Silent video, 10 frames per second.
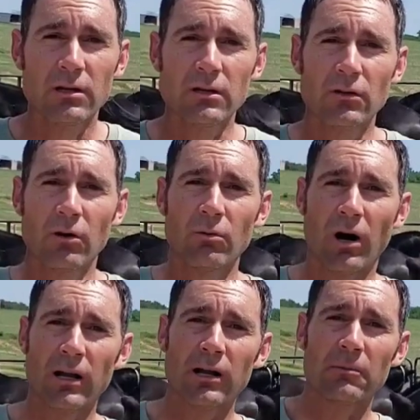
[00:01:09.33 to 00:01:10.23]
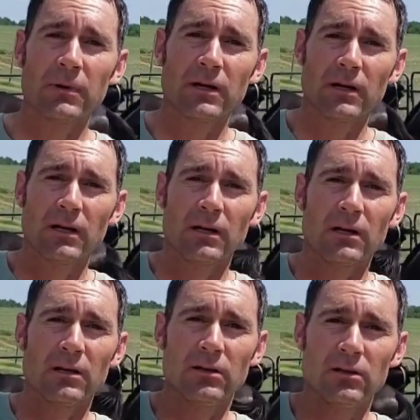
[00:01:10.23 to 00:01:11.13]
You don't want them,
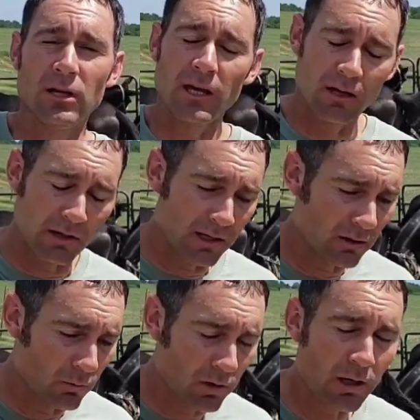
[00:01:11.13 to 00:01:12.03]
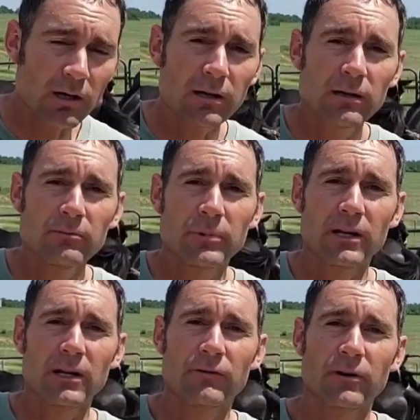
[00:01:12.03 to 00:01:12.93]
it'll work,
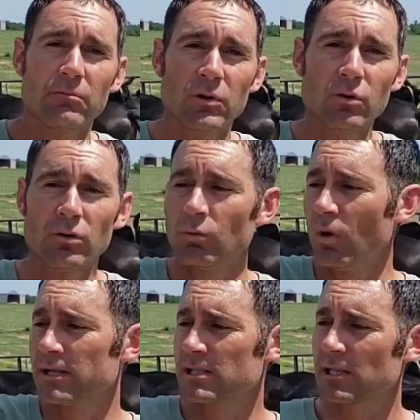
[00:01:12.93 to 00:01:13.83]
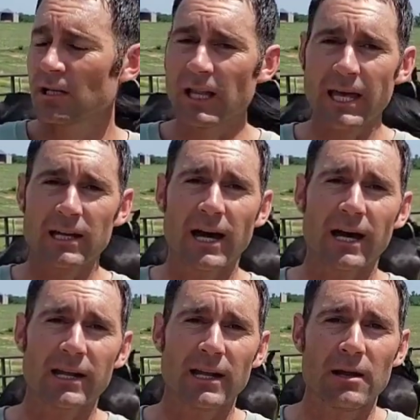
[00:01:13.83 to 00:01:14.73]
but if a mule was to land
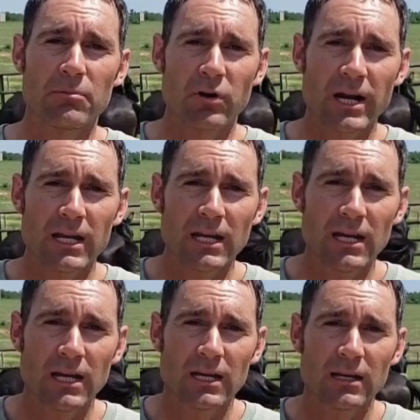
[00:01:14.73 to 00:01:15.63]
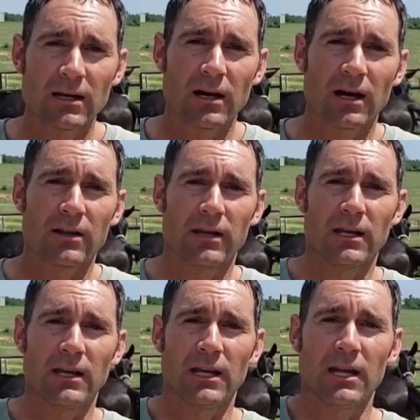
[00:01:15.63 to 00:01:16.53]
on it and break it, they
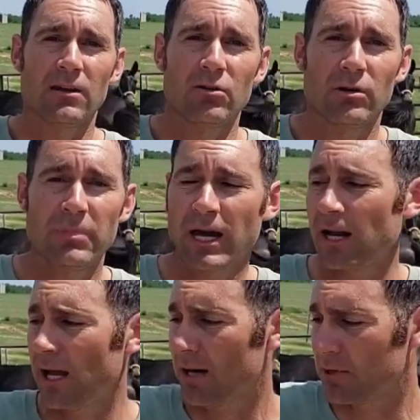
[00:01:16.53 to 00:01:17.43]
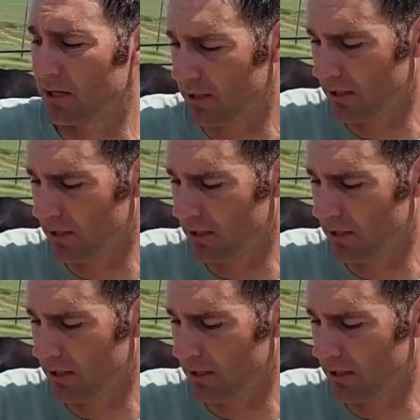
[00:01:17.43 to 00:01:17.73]
can get into a bad habit